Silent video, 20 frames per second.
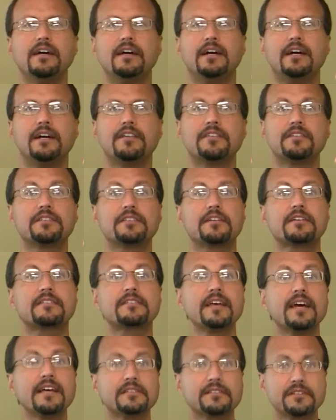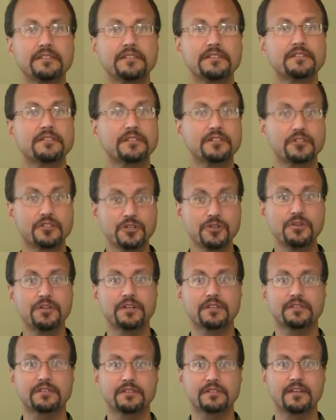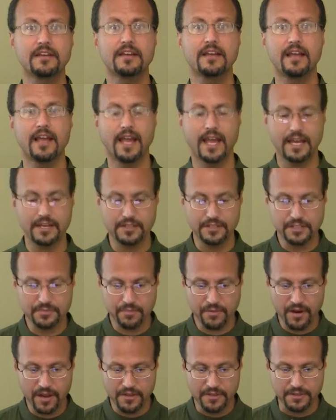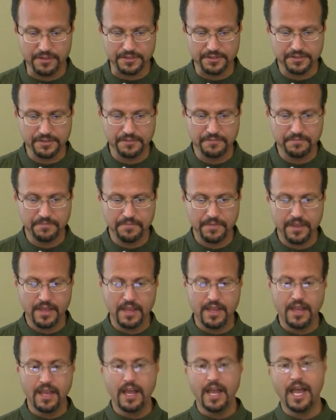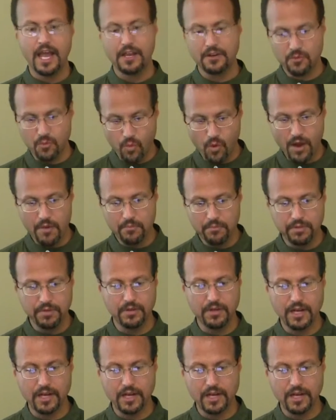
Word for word: the successors to Judas and his brothers. And one